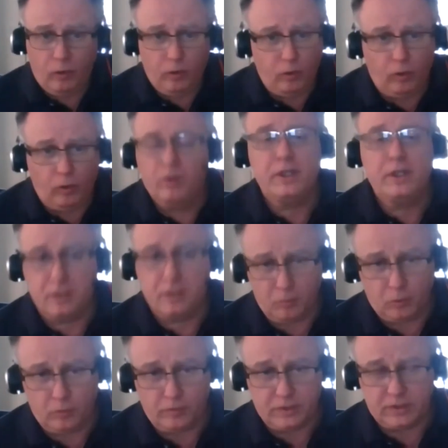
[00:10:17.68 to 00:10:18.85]
Only in the
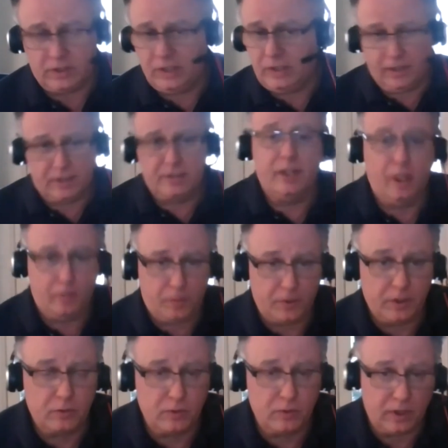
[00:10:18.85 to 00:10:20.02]
movies. It doesn't happen
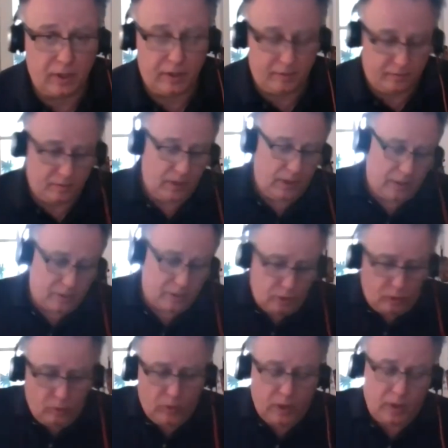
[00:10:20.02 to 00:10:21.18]
in real life.
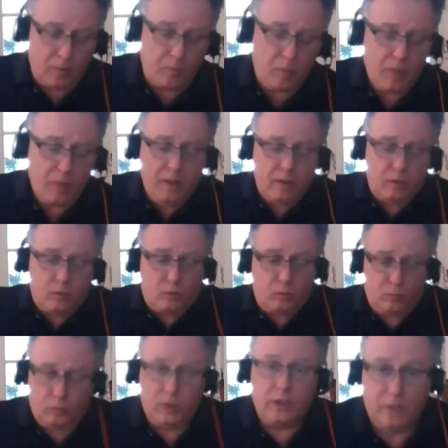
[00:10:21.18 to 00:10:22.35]
So um,
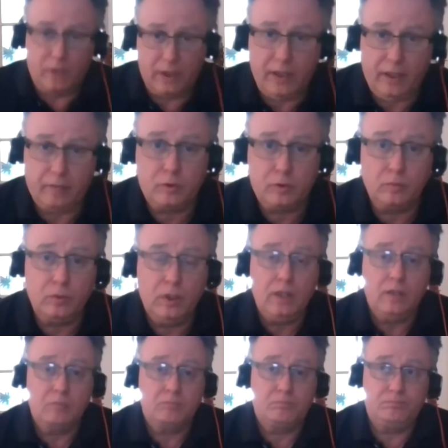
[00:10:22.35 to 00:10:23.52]
we really have to
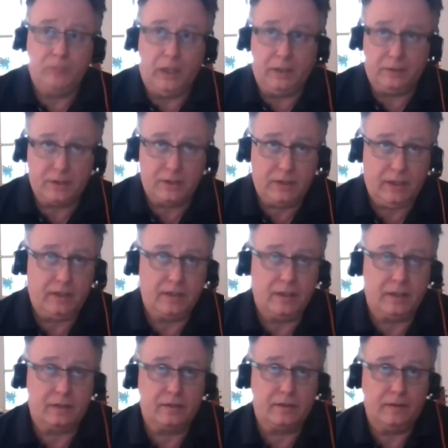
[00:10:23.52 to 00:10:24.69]
understand that
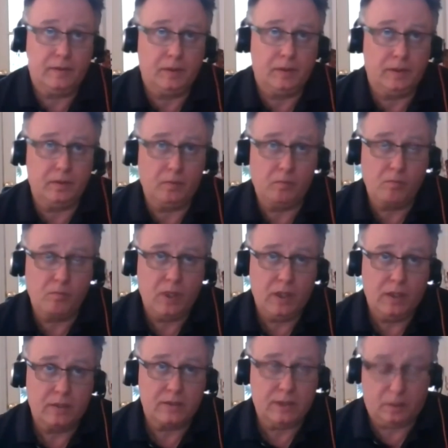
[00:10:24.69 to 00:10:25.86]
uh, um,
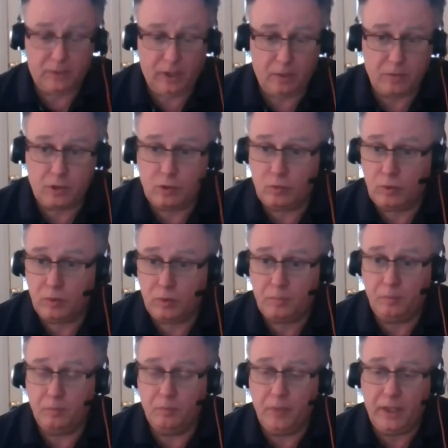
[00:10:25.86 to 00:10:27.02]
sometimes you will
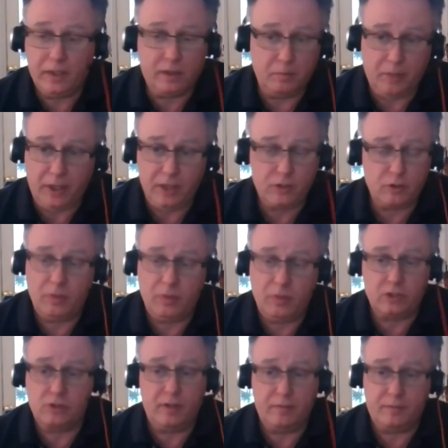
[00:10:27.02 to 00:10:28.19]
make a major,
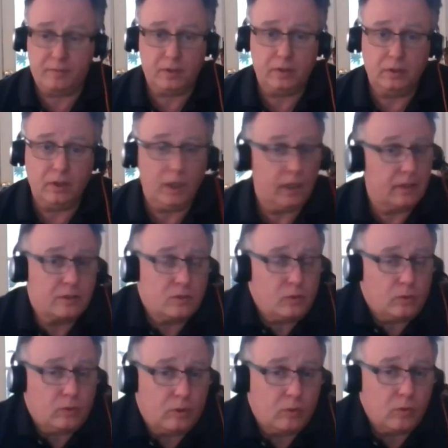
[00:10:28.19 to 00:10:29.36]
major effort and it's not
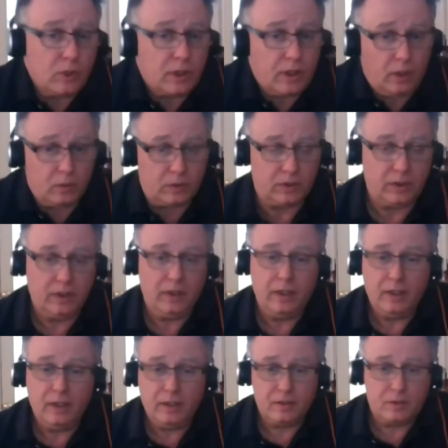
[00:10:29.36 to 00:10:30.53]
going to work out.
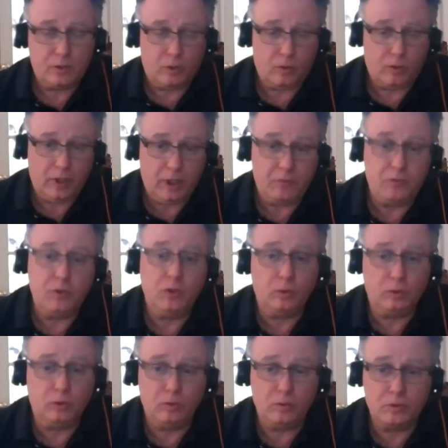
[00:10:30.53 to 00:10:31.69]
So if you
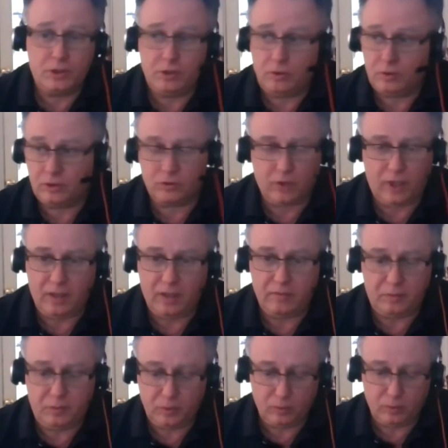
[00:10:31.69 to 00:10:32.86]
lose your drive,
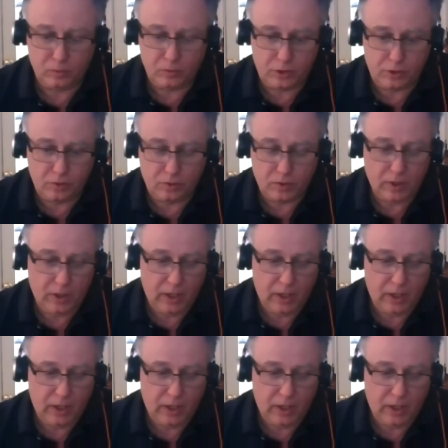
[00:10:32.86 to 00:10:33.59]
if you lose your